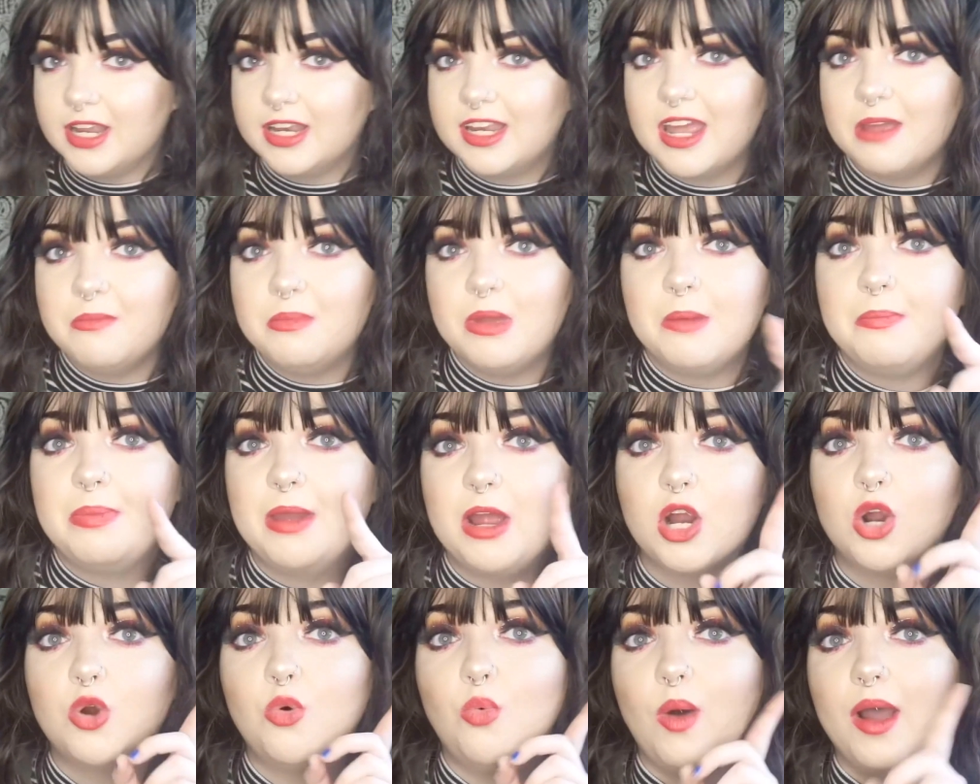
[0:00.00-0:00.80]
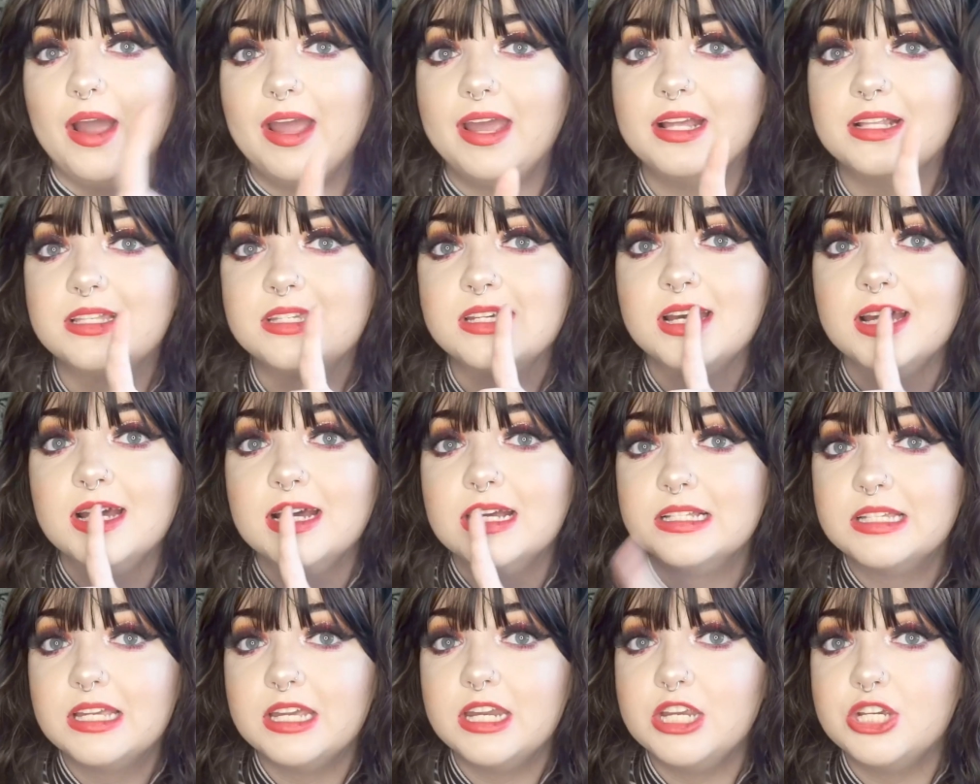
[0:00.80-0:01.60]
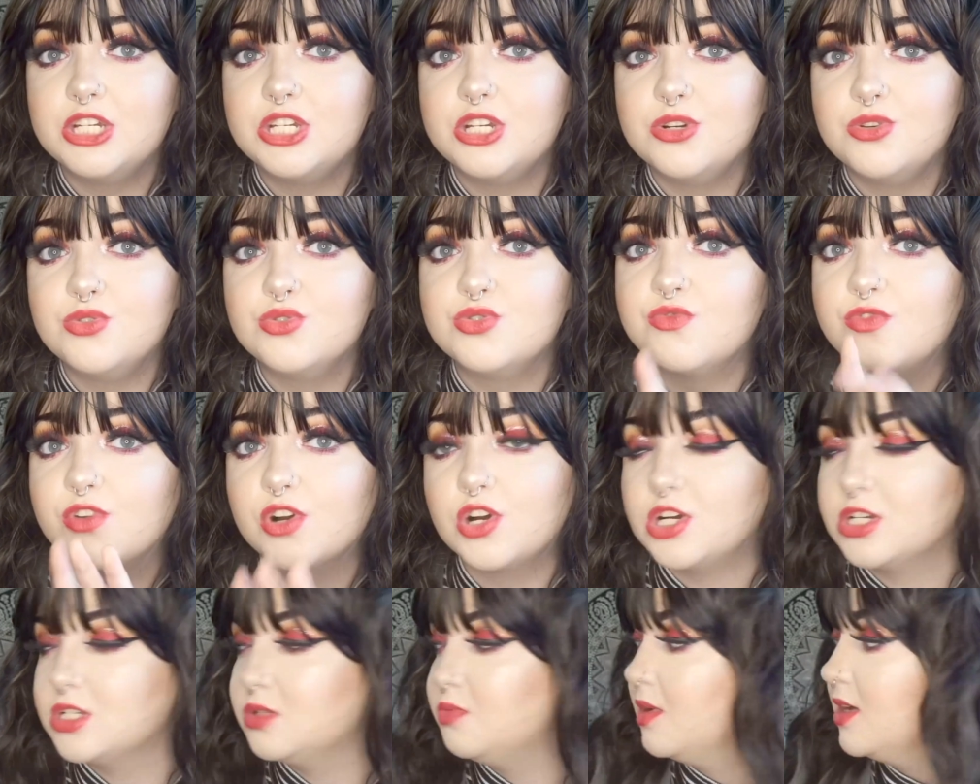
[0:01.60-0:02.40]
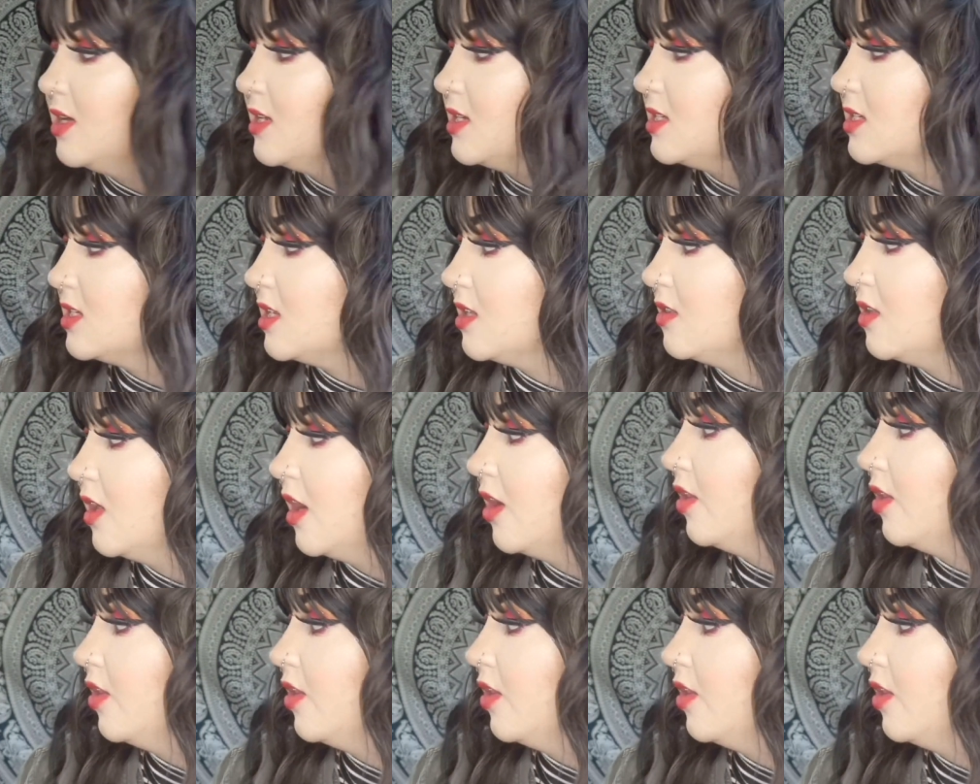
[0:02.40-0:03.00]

give me a pair of white tennis shoes for Christmas. They're